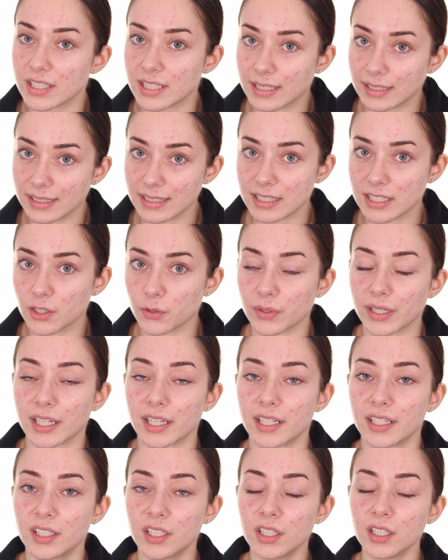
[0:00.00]
is
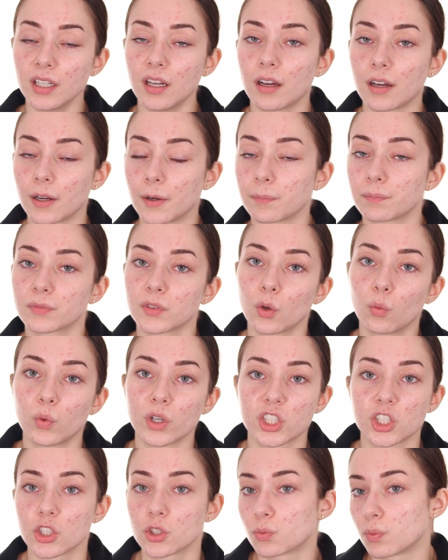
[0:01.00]
glycerin,
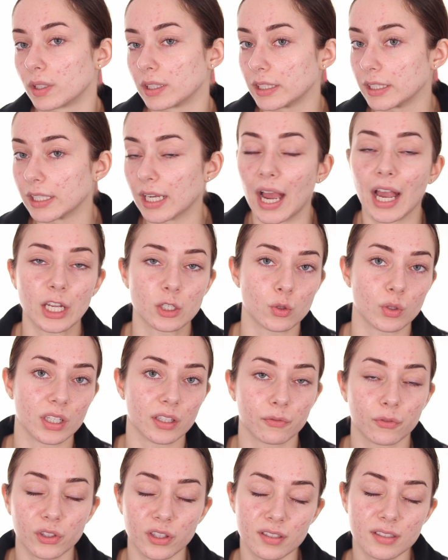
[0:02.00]
which is really
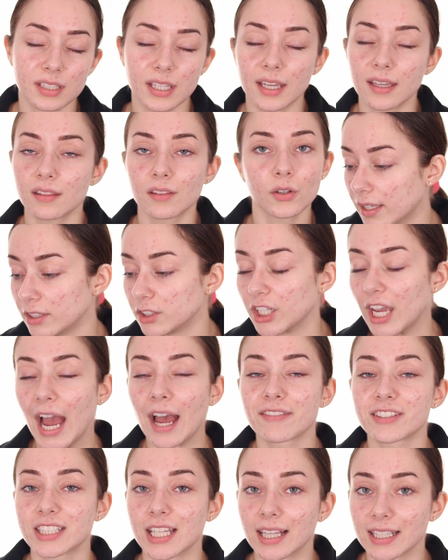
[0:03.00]
hydrating for the skin. Then you
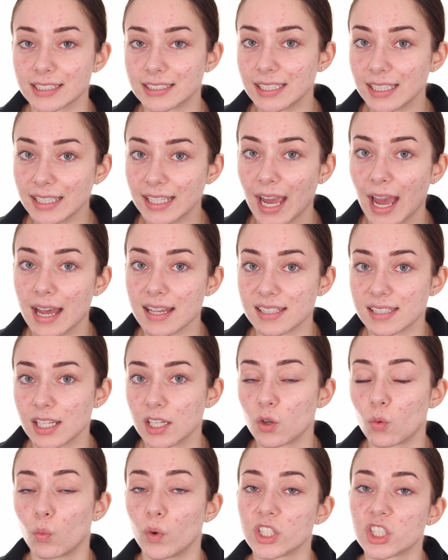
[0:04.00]
have salicylic
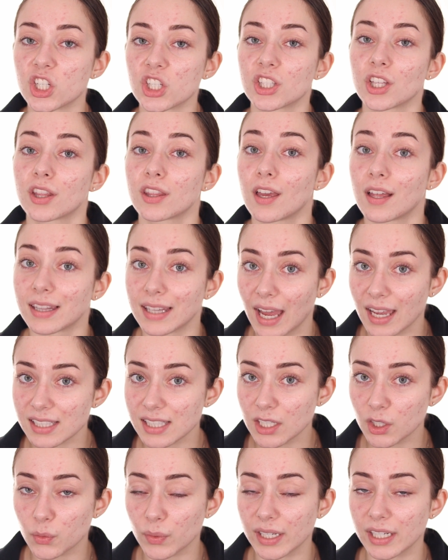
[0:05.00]
acid, which is the
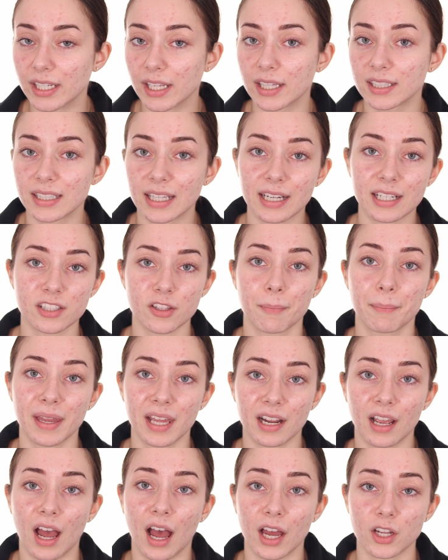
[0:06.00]
last ingredient. It is a
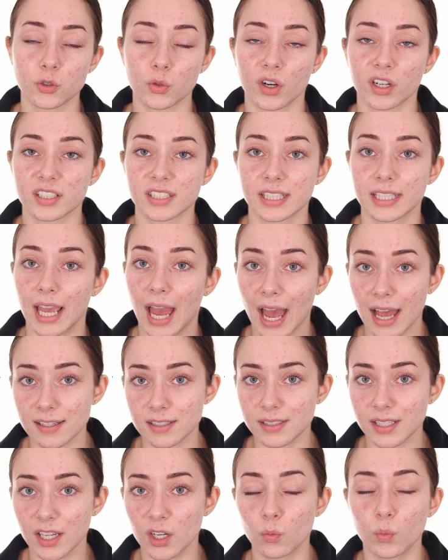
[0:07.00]
beta hydroxy
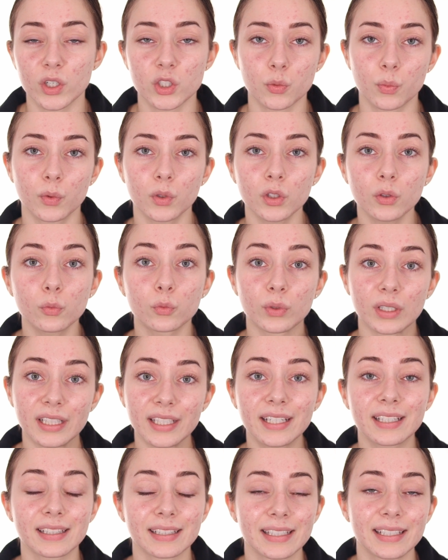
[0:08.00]
acid, which will
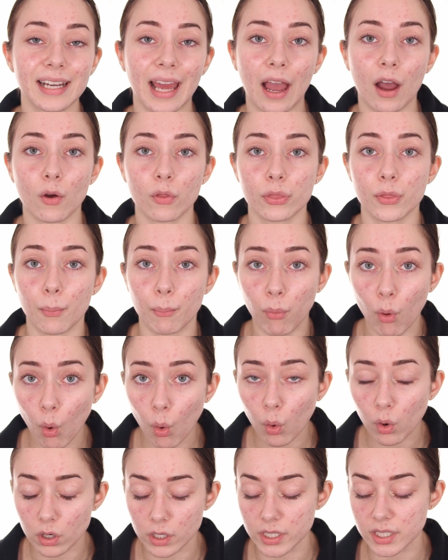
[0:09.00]
really clean out the
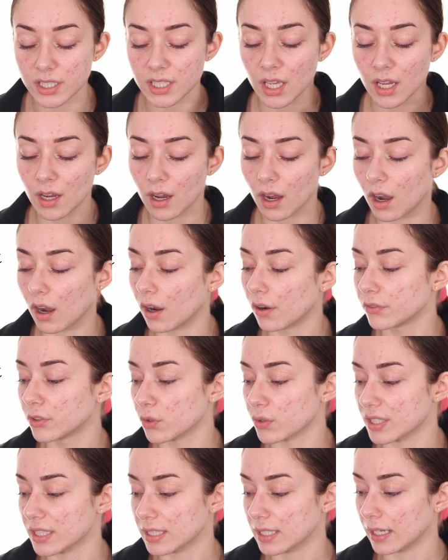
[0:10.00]
pores of
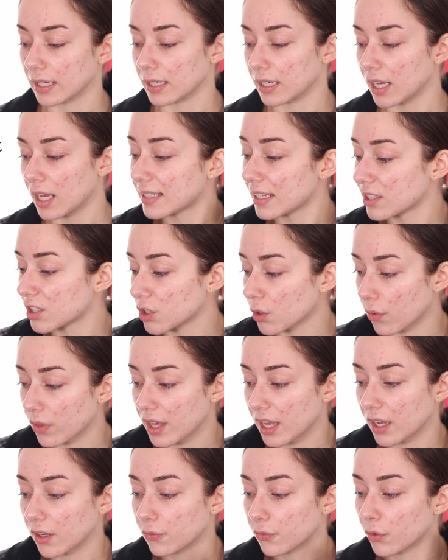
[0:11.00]
your skin. Skin
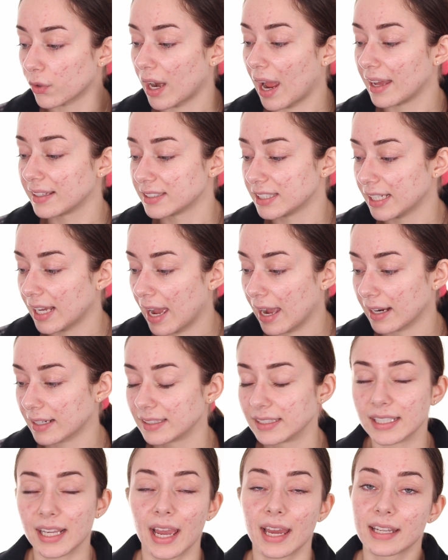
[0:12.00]
soothing for
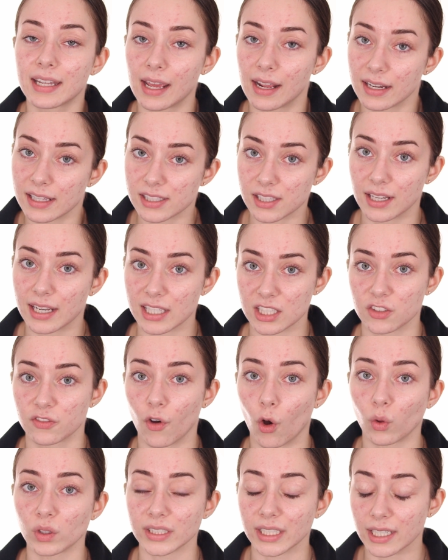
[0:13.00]
anti-acne, and it is an
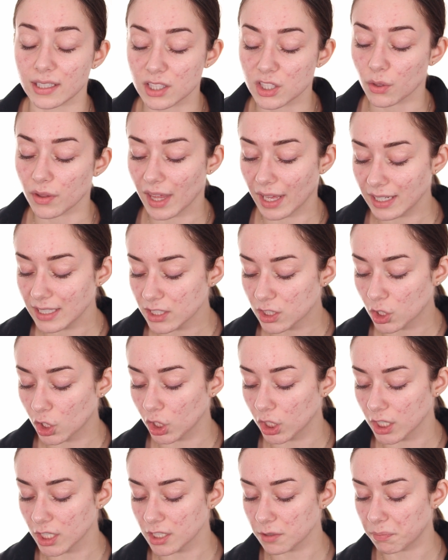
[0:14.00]
exfoliant. So that is
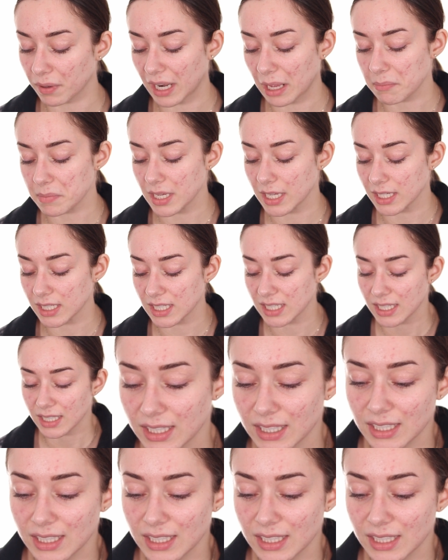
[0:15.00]
good, but I mean,